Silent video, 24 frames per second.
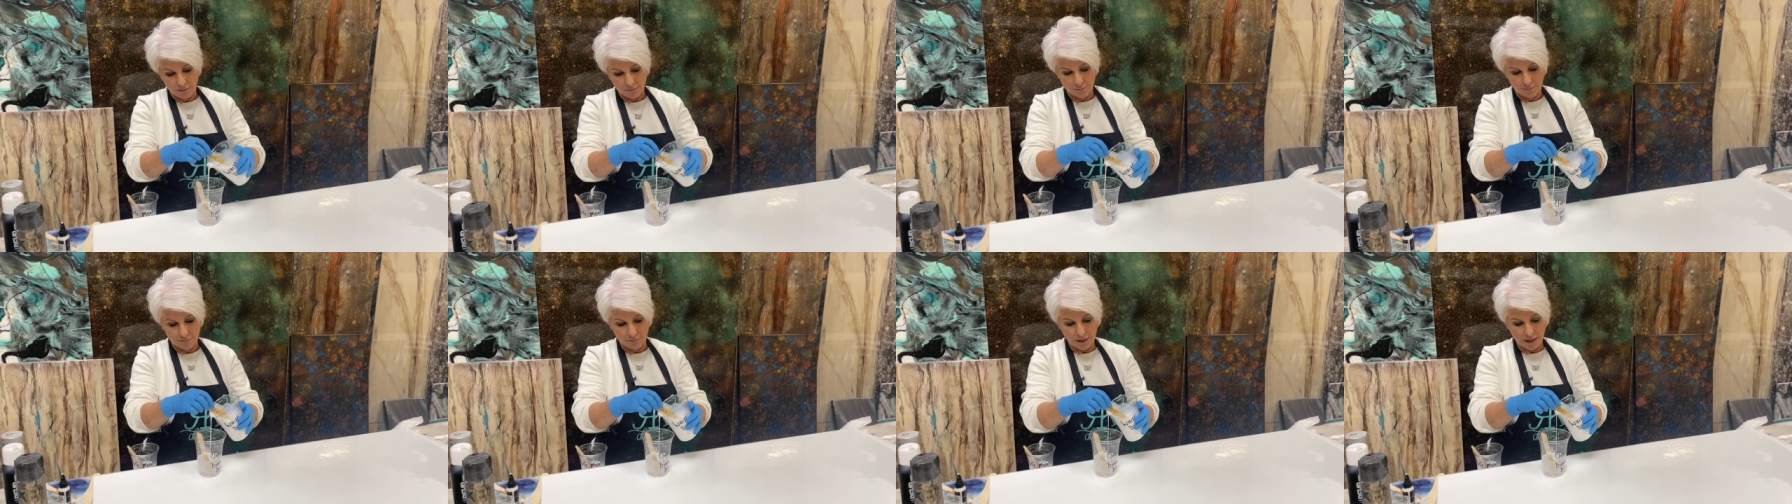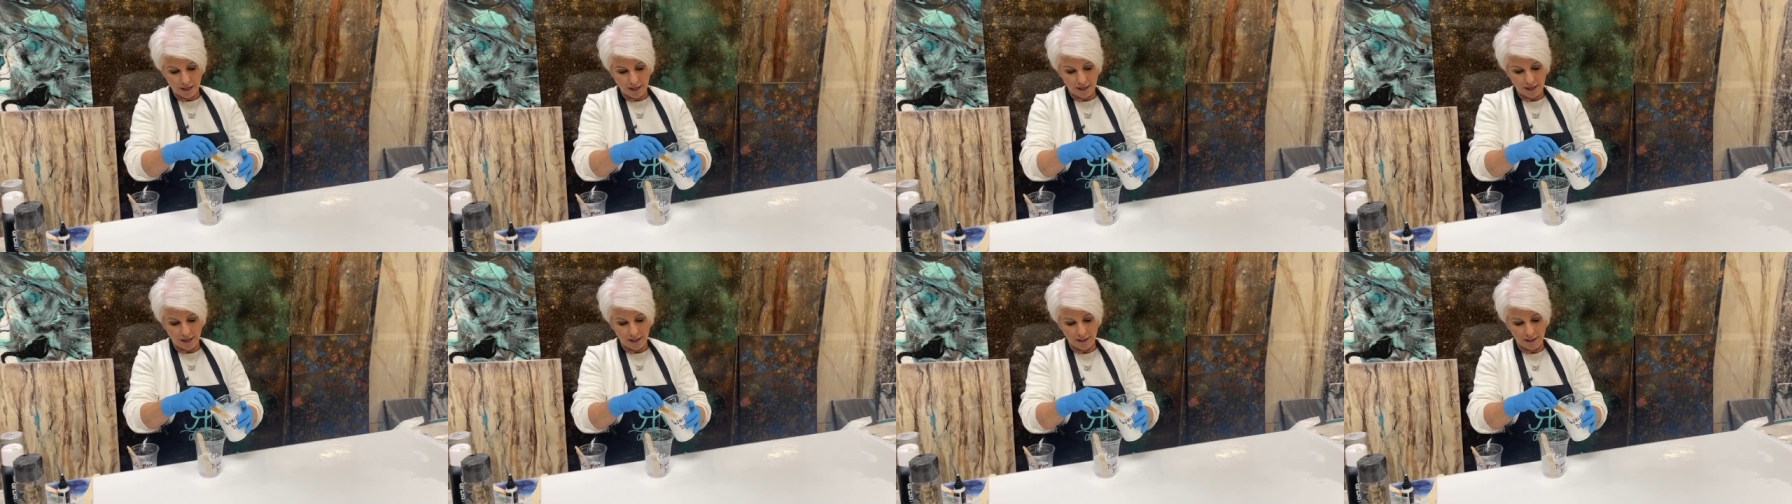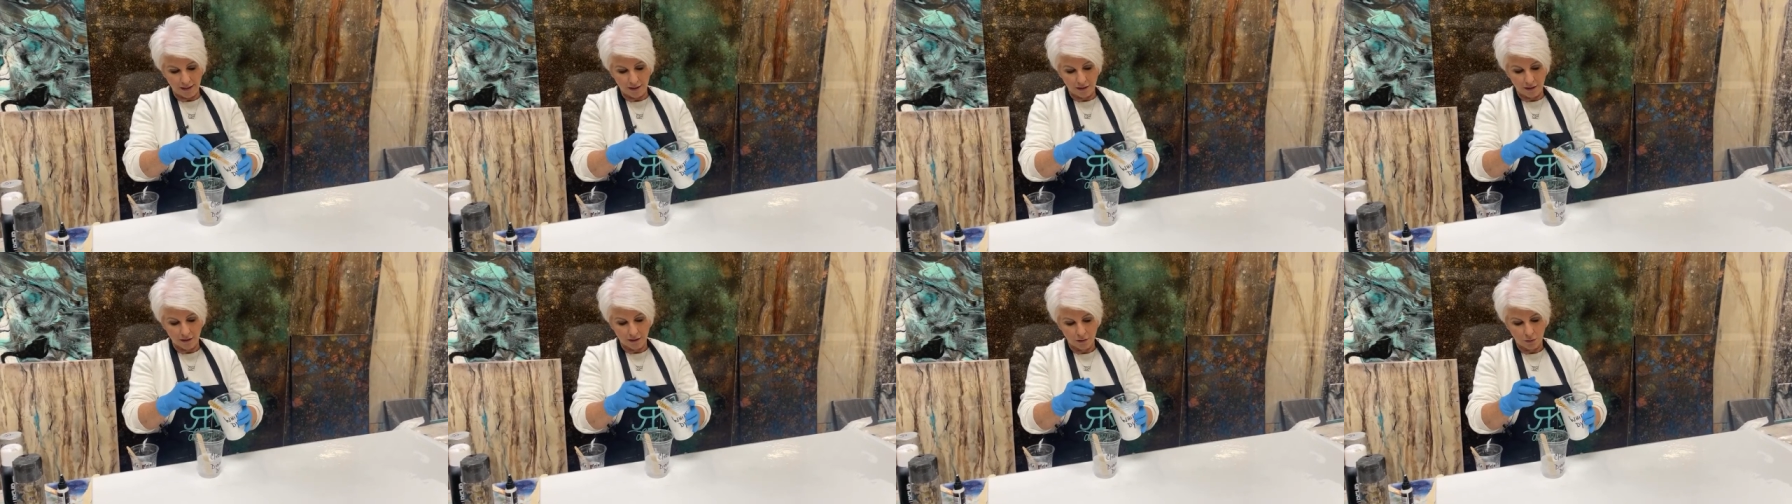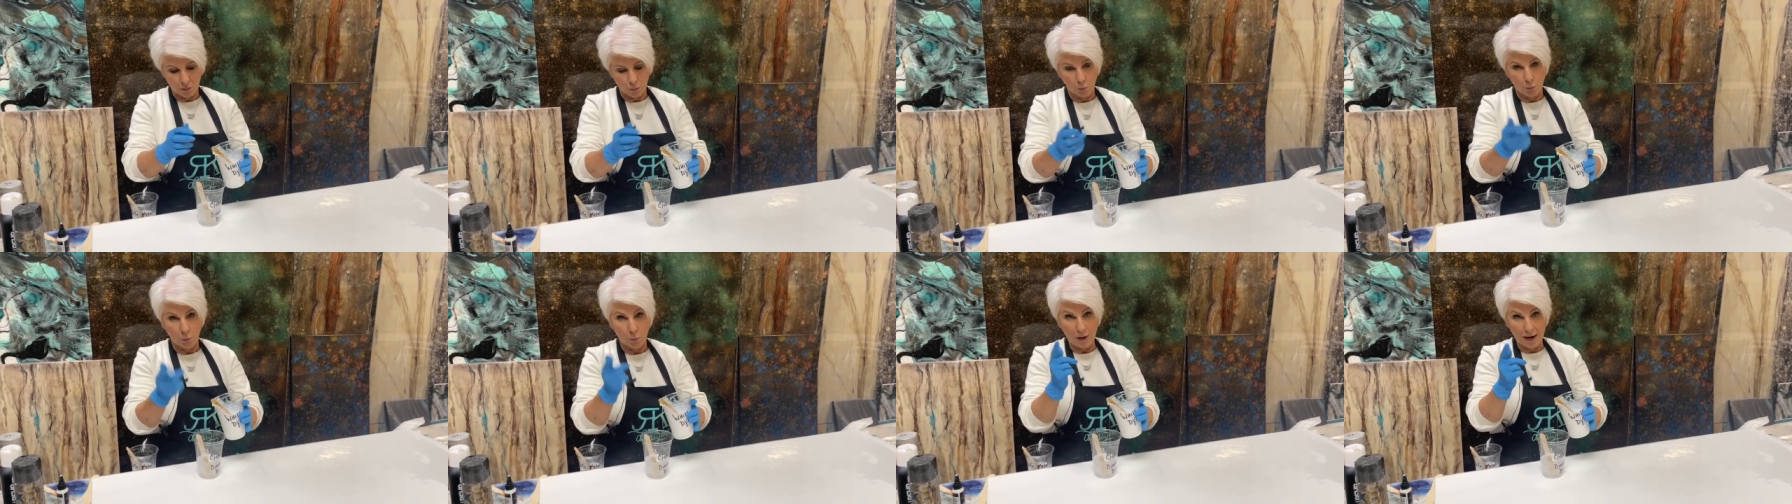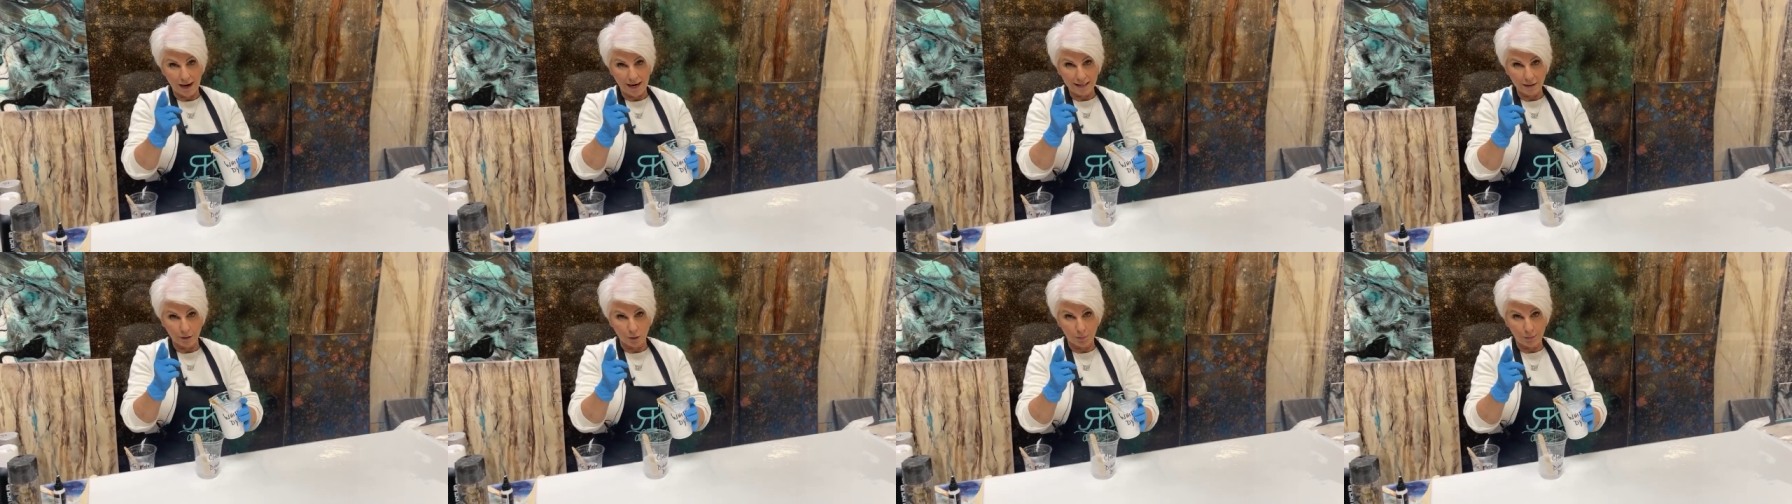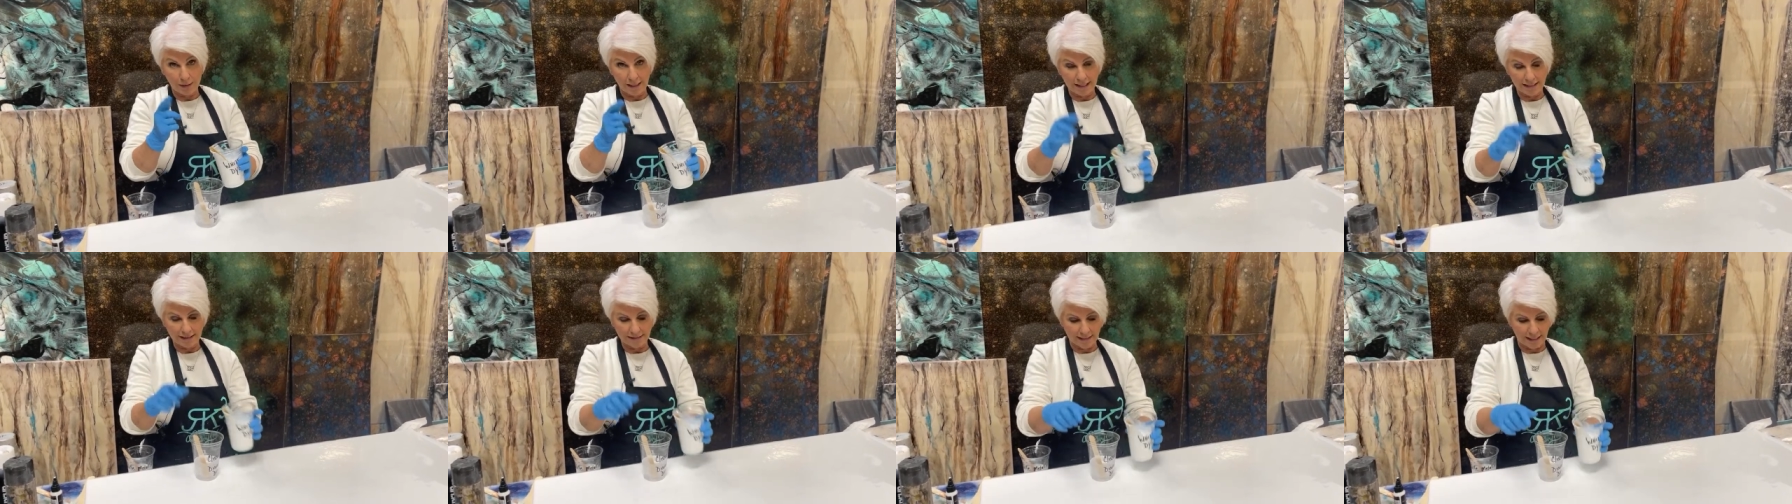my white
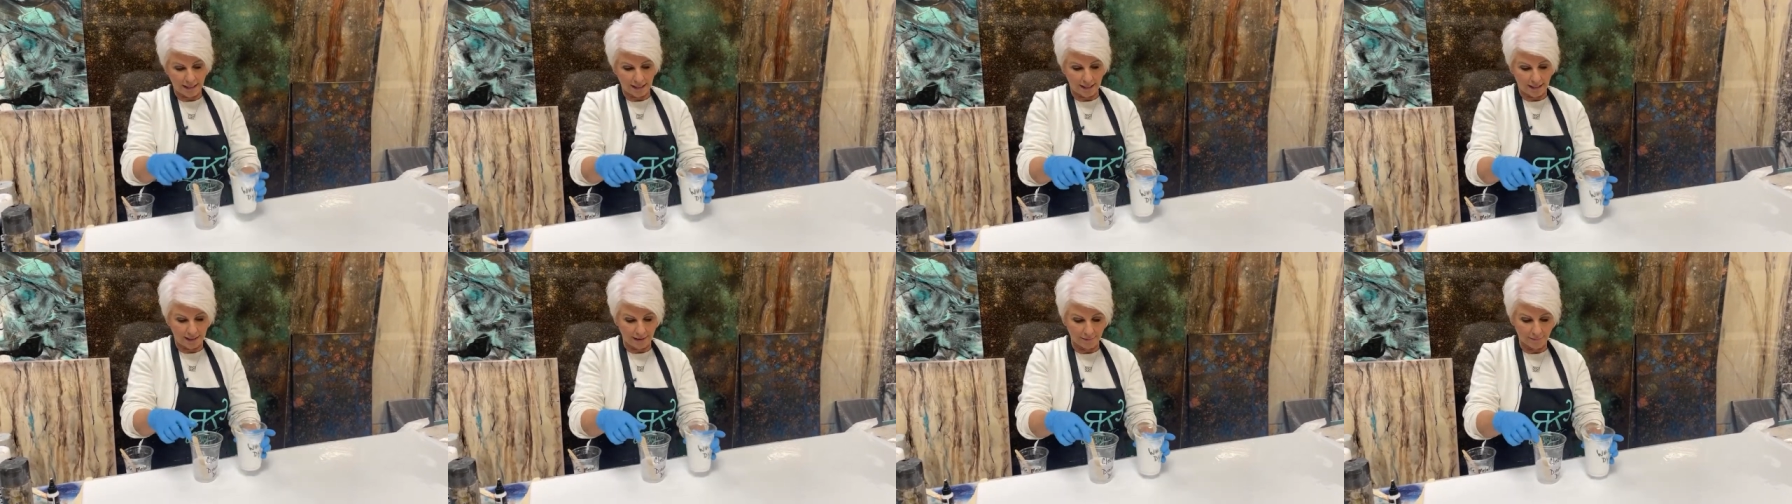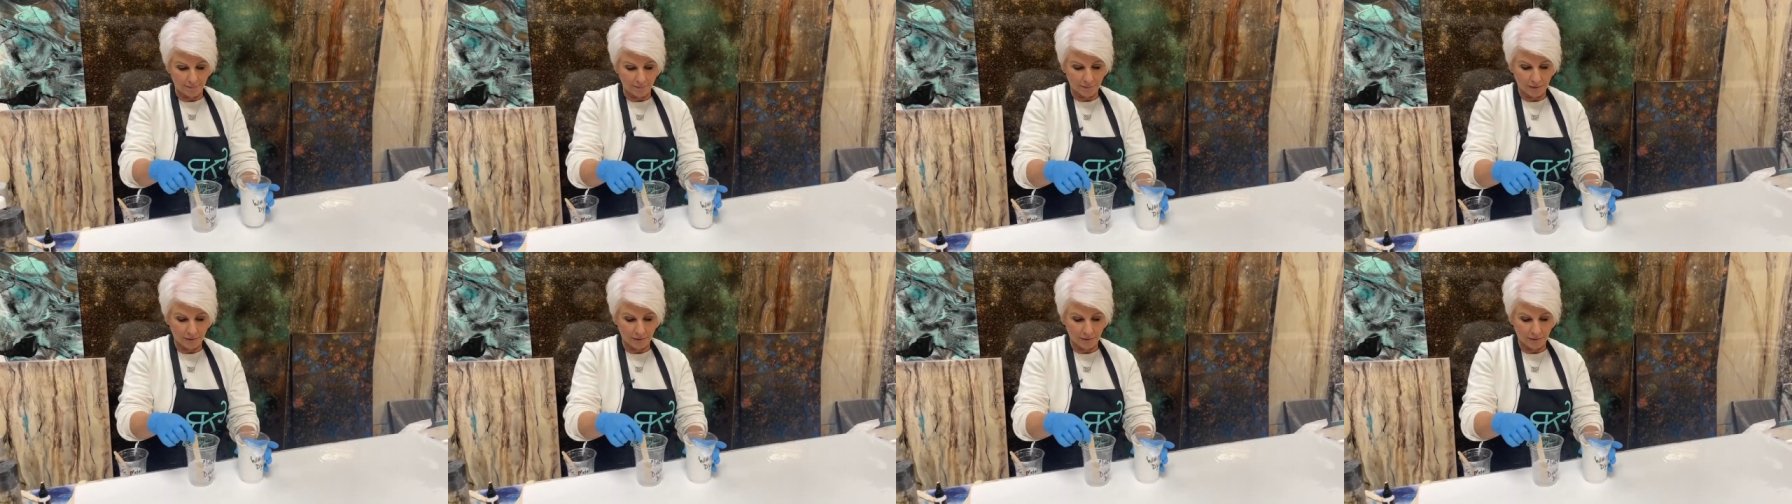opaque dye